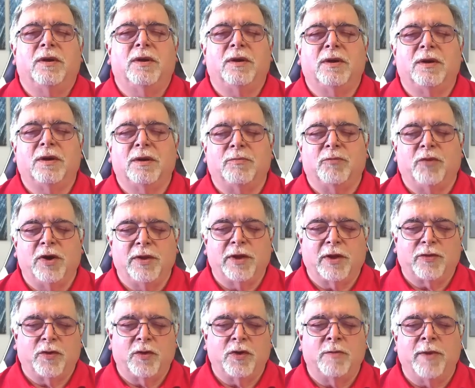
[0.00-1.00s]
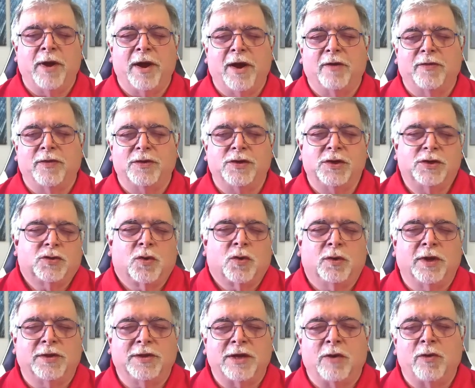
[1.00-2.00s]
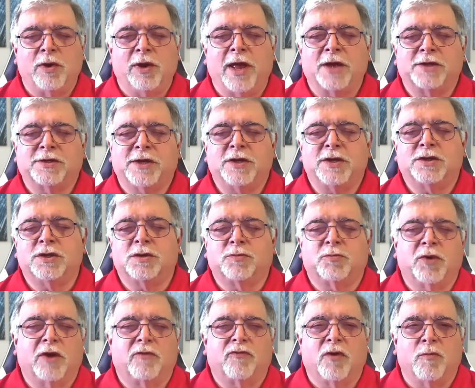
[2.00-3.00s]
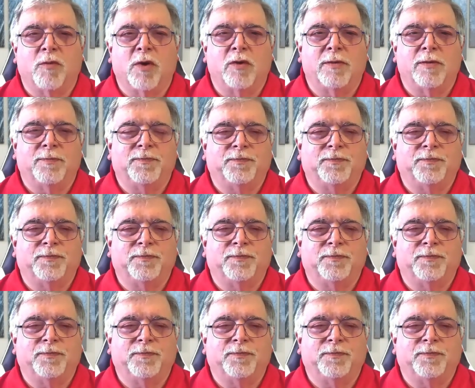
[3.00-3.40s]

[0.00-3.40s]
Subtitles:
and breathe out through your mouth, and just sort of let that relaxation spread for a moment.